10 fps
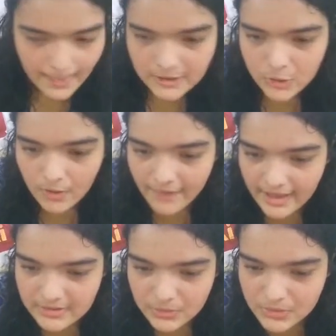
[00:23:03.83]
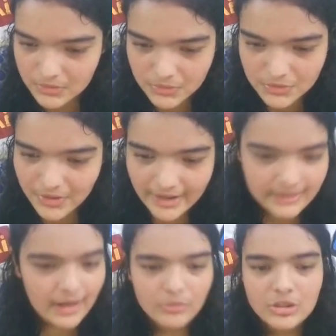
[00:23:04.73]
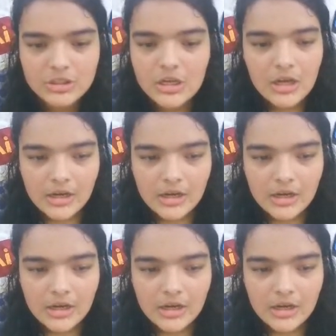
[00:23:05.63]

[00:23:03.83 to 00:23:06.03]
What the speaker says: Show of hands. Who's tried it out? Just